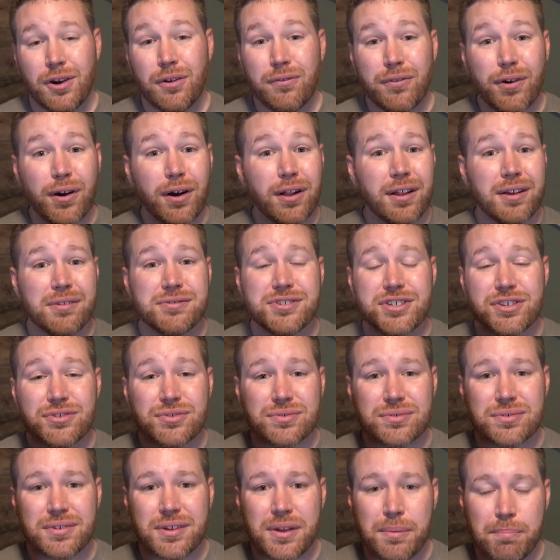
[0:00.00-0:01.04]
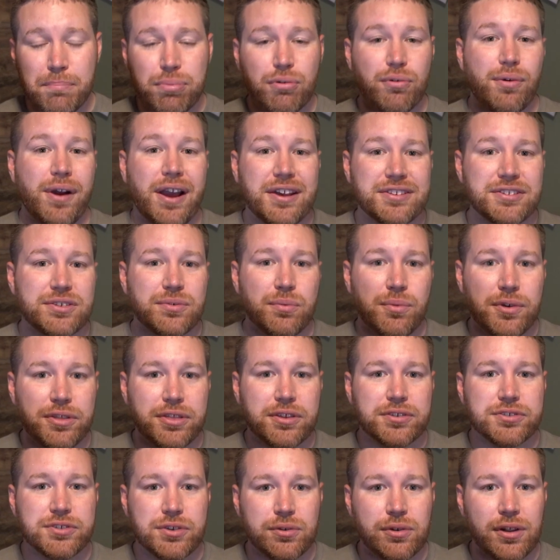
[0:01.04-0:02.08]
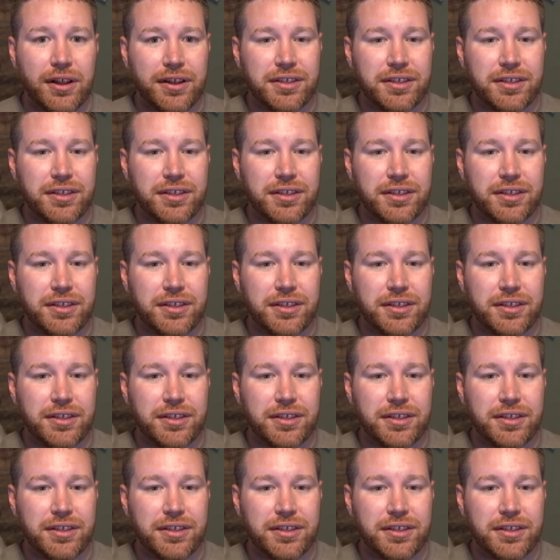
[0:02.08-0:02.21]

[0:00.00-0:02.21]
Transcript: Overall, I was just impressed with the sole.